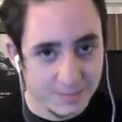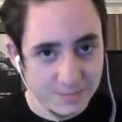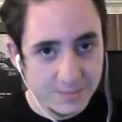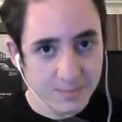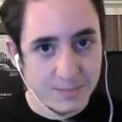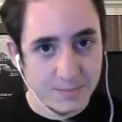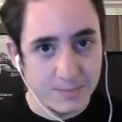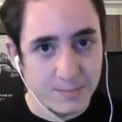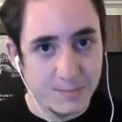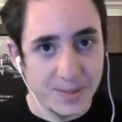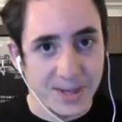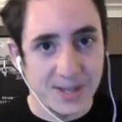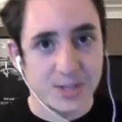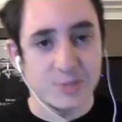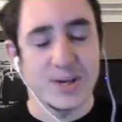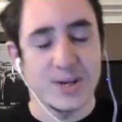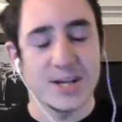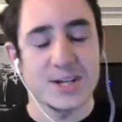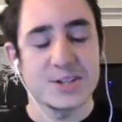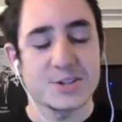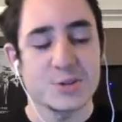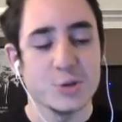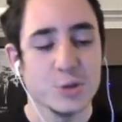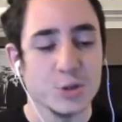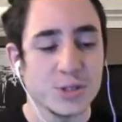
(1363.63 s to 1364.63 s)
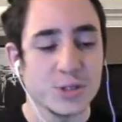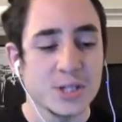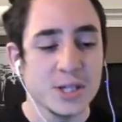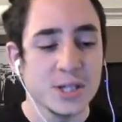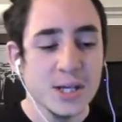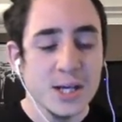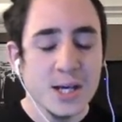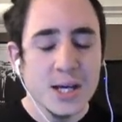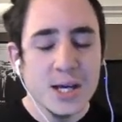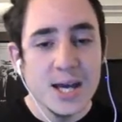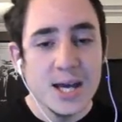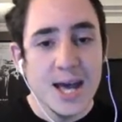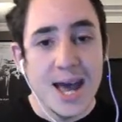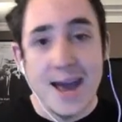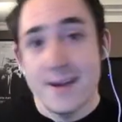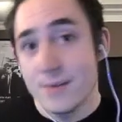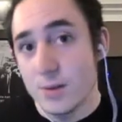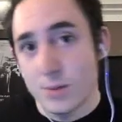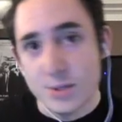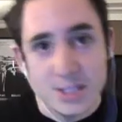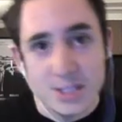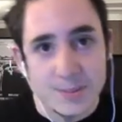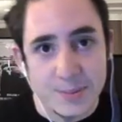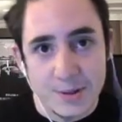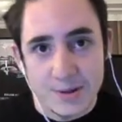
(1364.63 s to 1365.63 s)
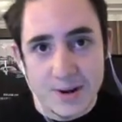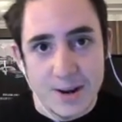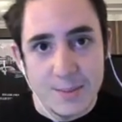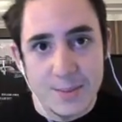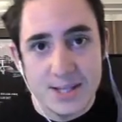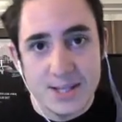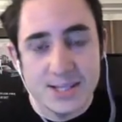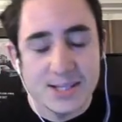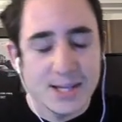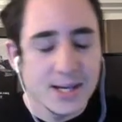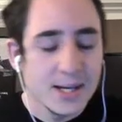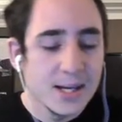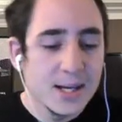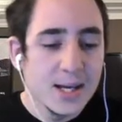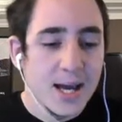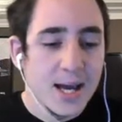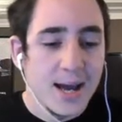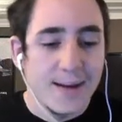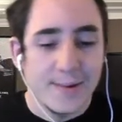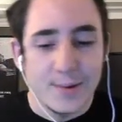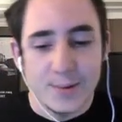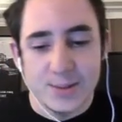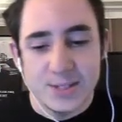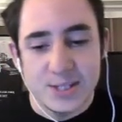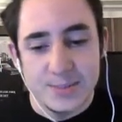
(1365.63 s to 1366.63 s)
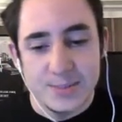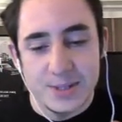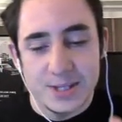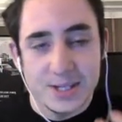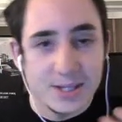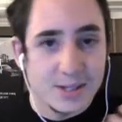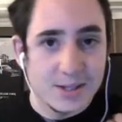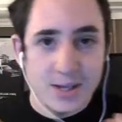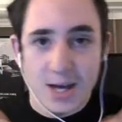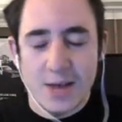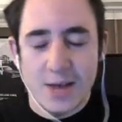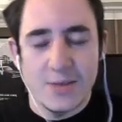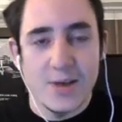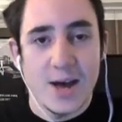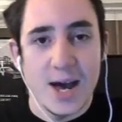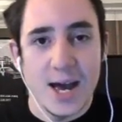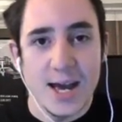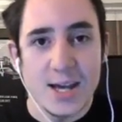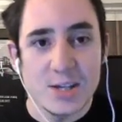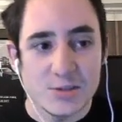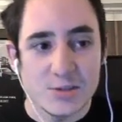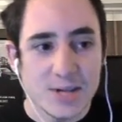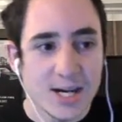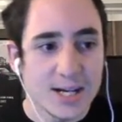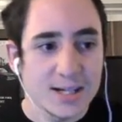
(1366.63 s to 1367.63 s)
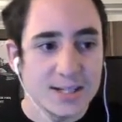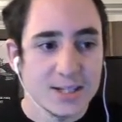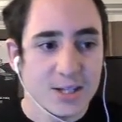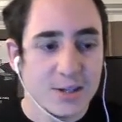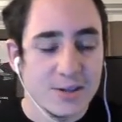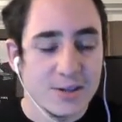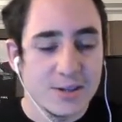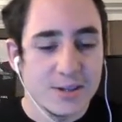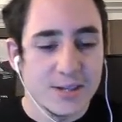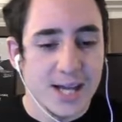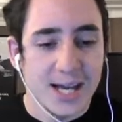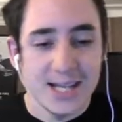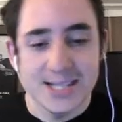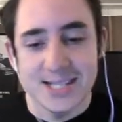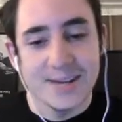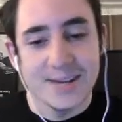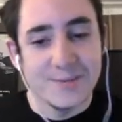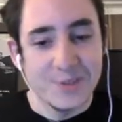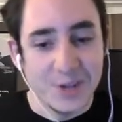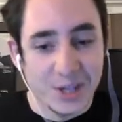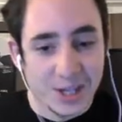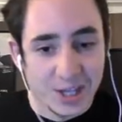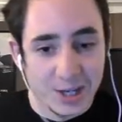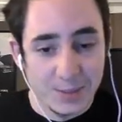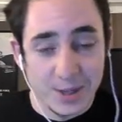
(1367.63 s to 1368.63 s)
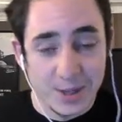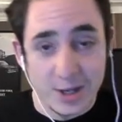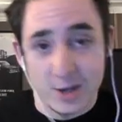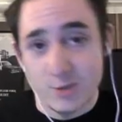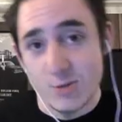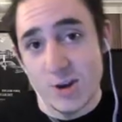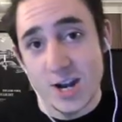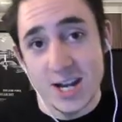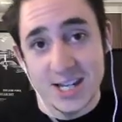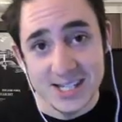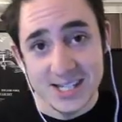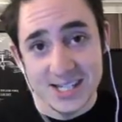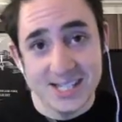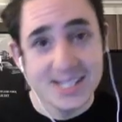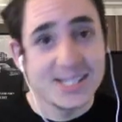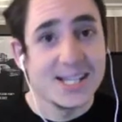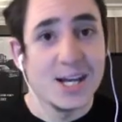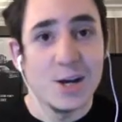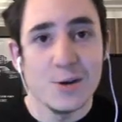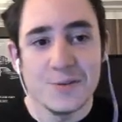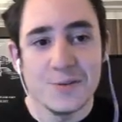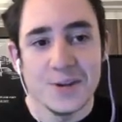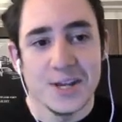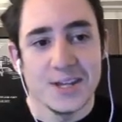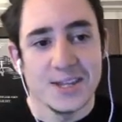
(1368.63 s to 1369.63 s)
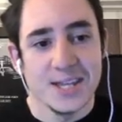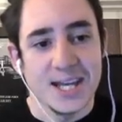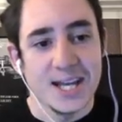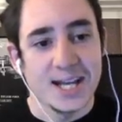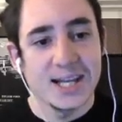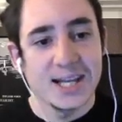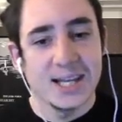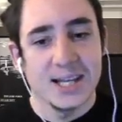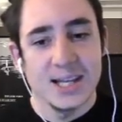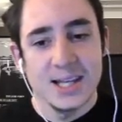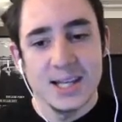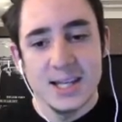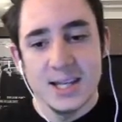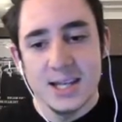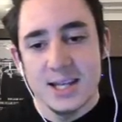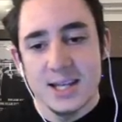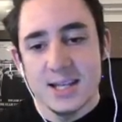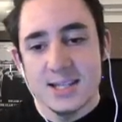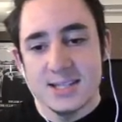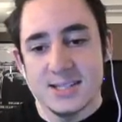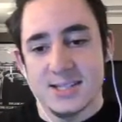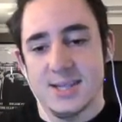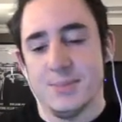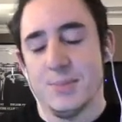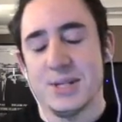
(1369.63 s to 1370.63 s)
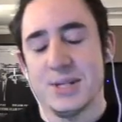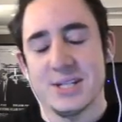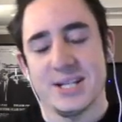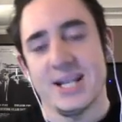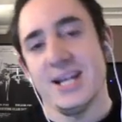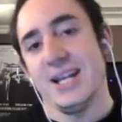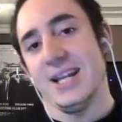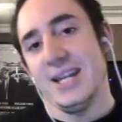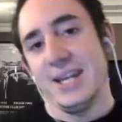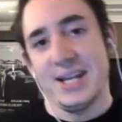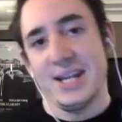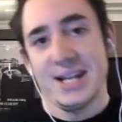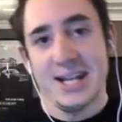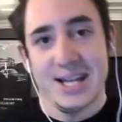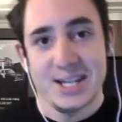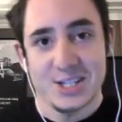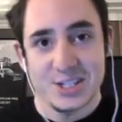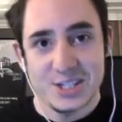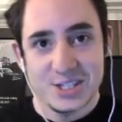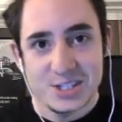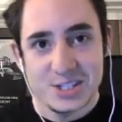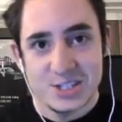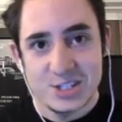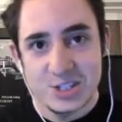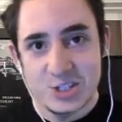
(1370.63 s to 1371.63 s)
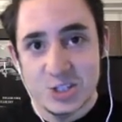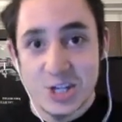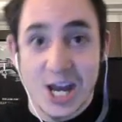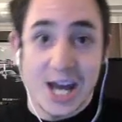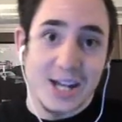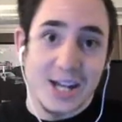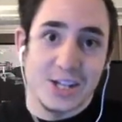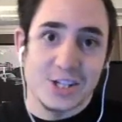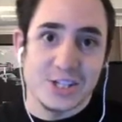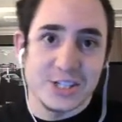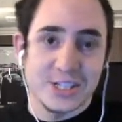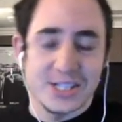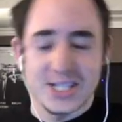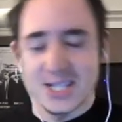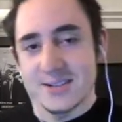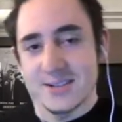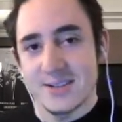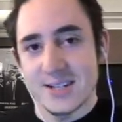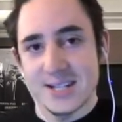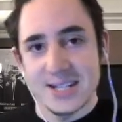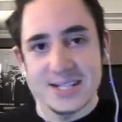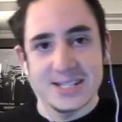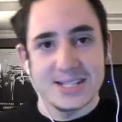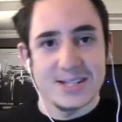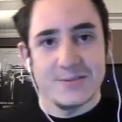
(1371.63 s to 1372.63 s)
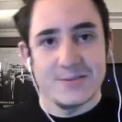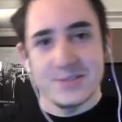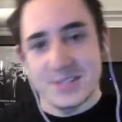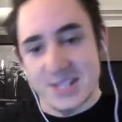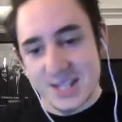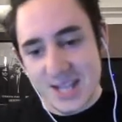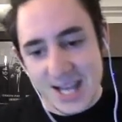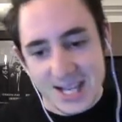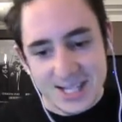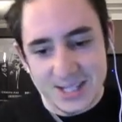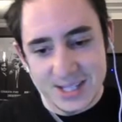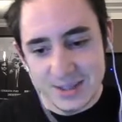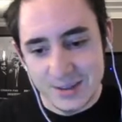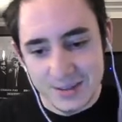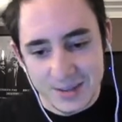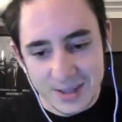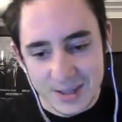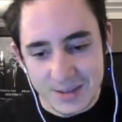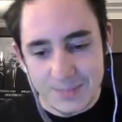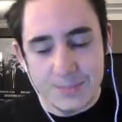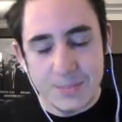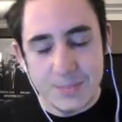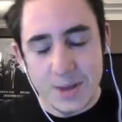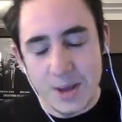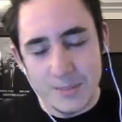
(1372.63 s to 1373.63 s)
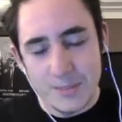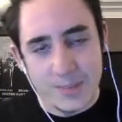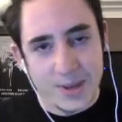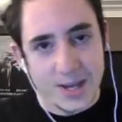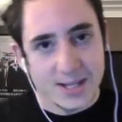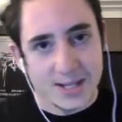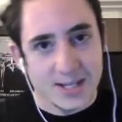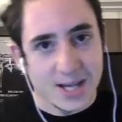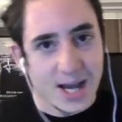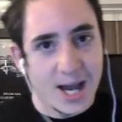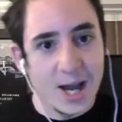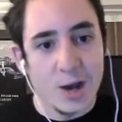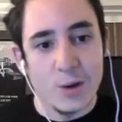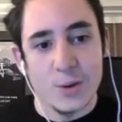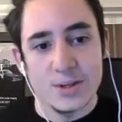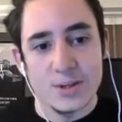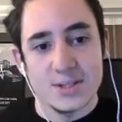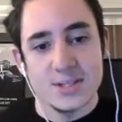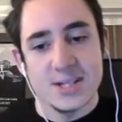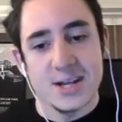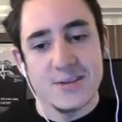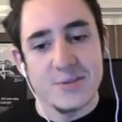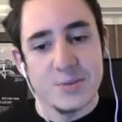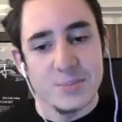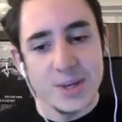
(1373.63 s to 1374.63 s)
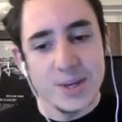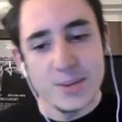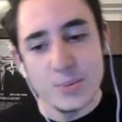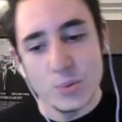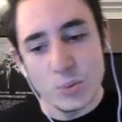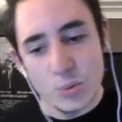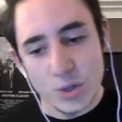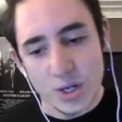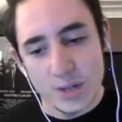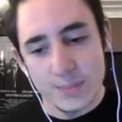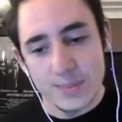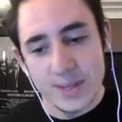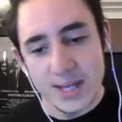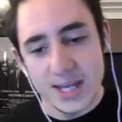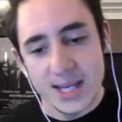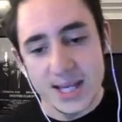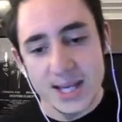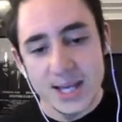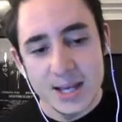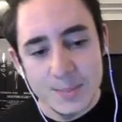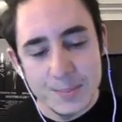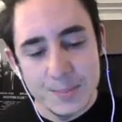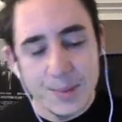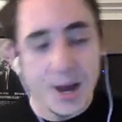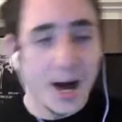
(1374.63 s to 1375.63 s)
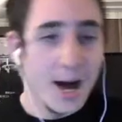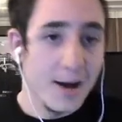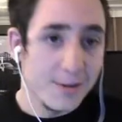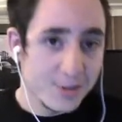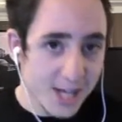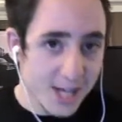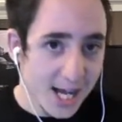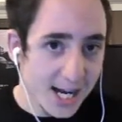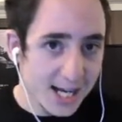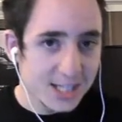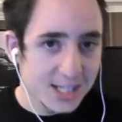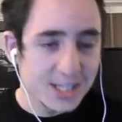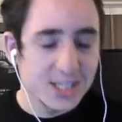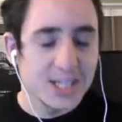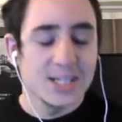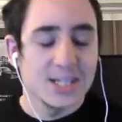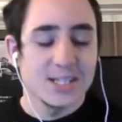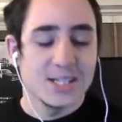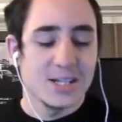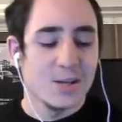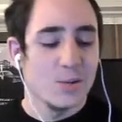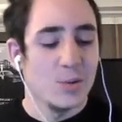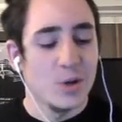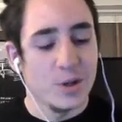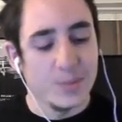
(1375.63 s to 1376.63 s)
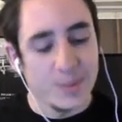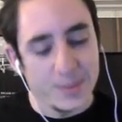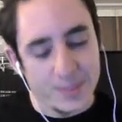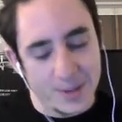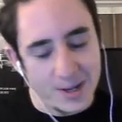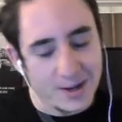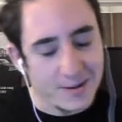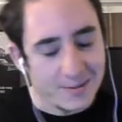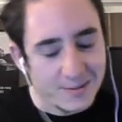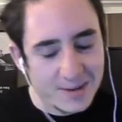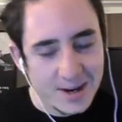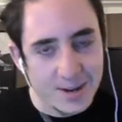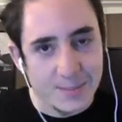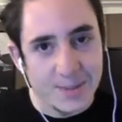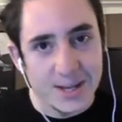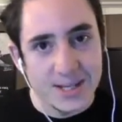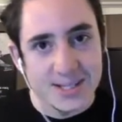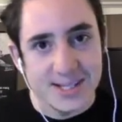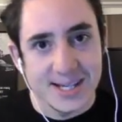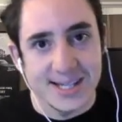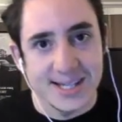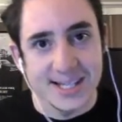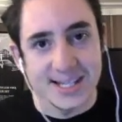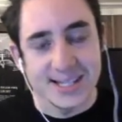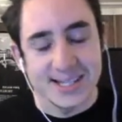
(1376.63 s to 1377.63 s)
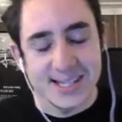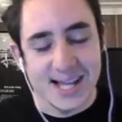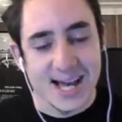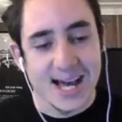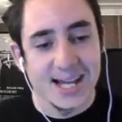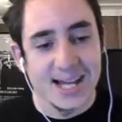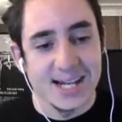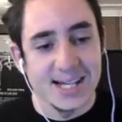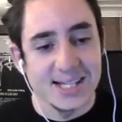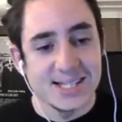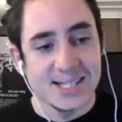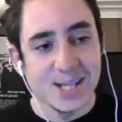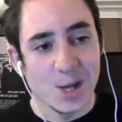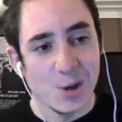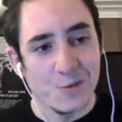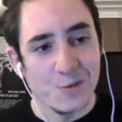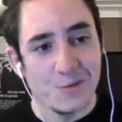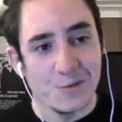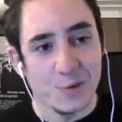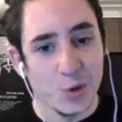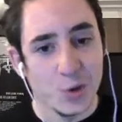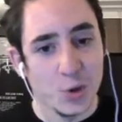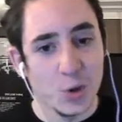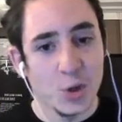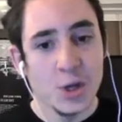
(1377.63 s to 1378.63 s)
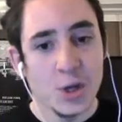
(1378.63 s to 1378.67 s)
biggest rank is called. Everyone wants to be Grandmaster. Everyone wants to be the highest rank. So that's definitely going to be a grind in itself. And I think similar to like League of Legends Challenger Series, obviously that's a big title and stuff, and people want to be part of Challenger, so they want to be part of Grandmaster. I think that in itself for